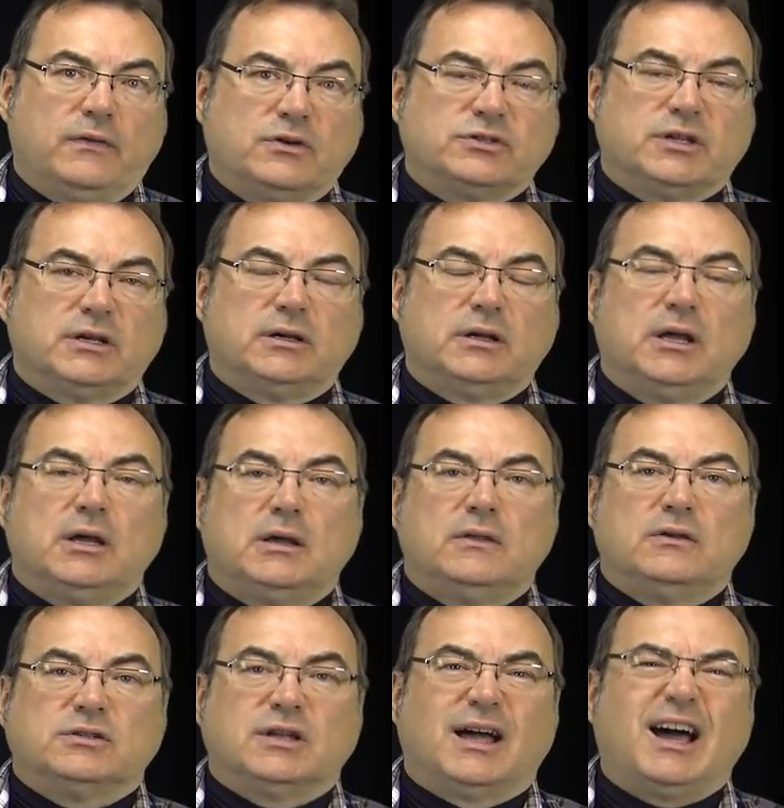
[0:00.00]
There's a
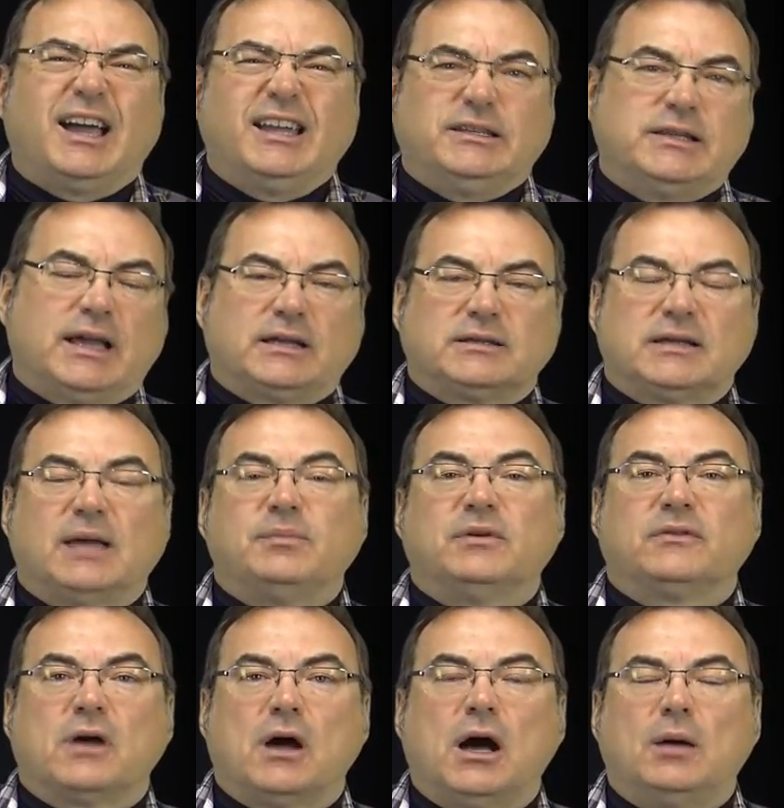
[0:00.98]
there's a high tech type
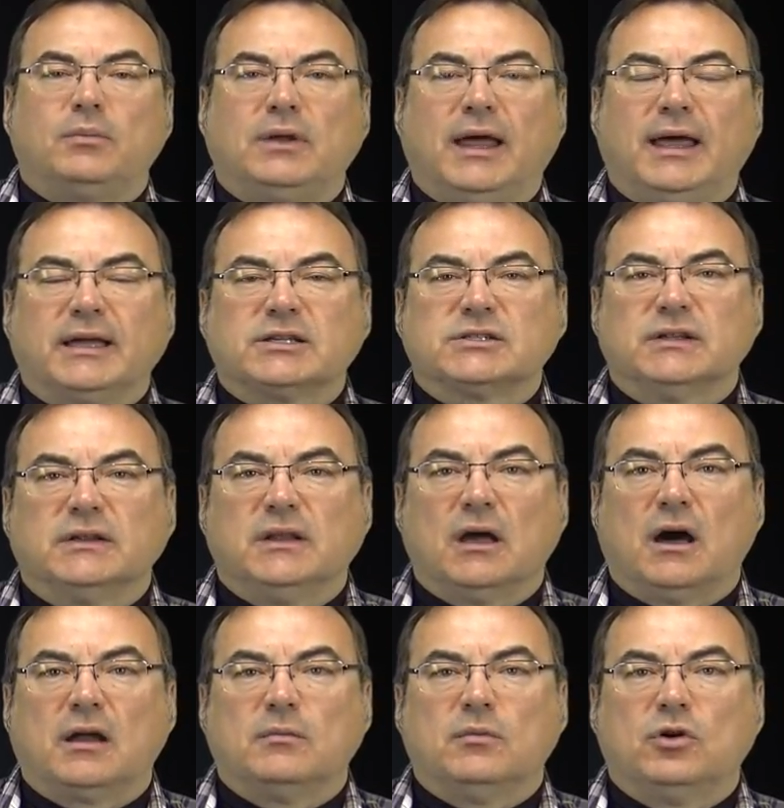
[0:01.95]
of complex in the
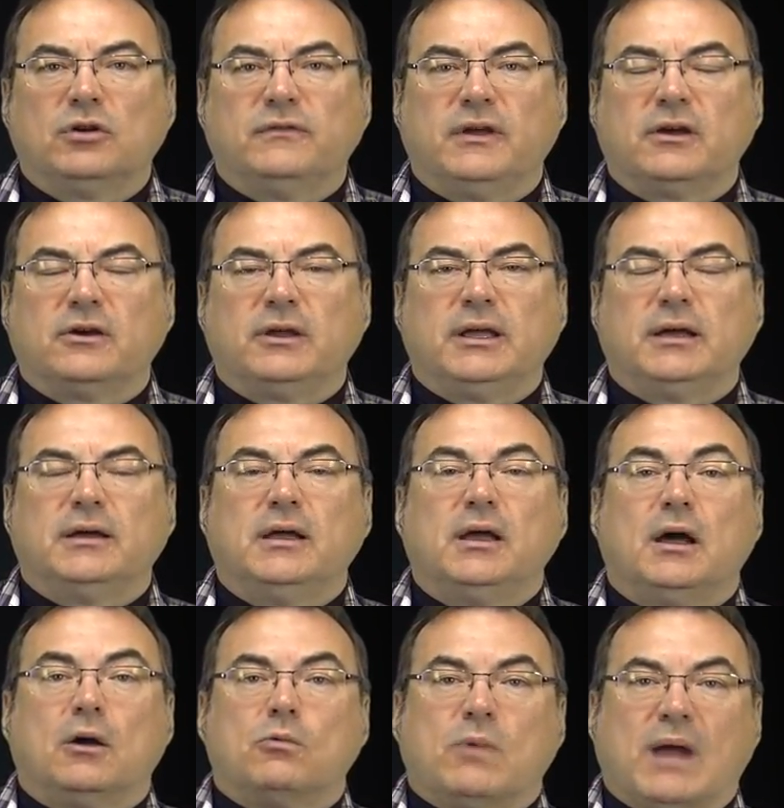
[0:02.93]
automotive area
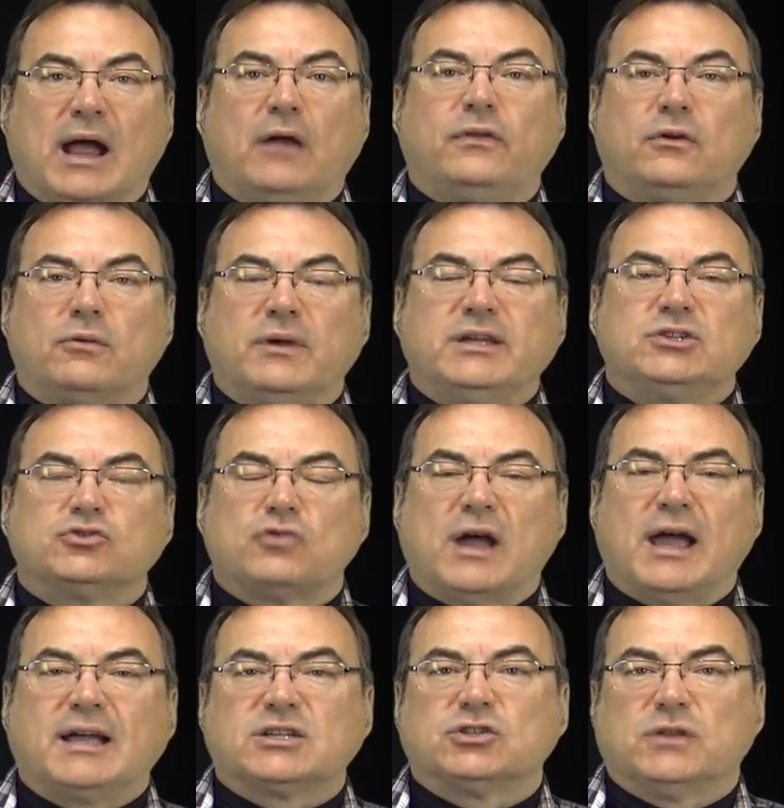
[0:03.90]
around the racetrack.